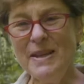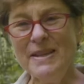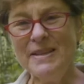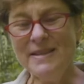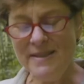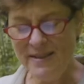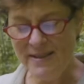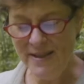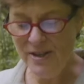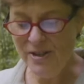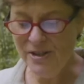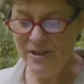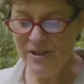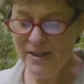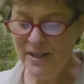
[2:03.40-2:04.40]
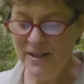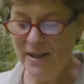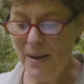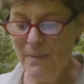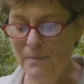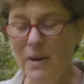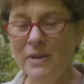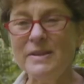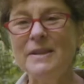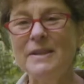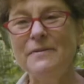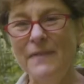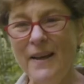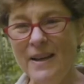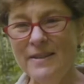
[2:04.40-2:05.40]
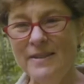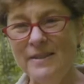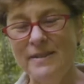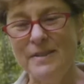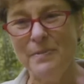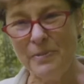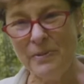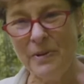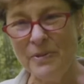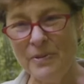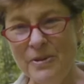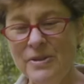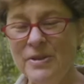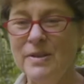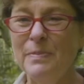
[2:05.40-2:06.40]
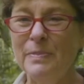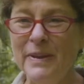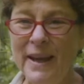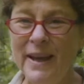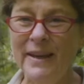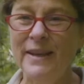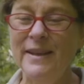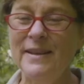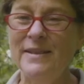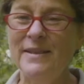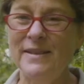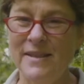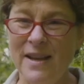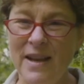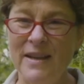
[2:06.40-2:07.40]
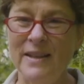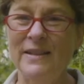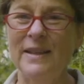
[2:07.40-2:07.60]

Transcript: is essentially a multifaceted approach to the planning, design,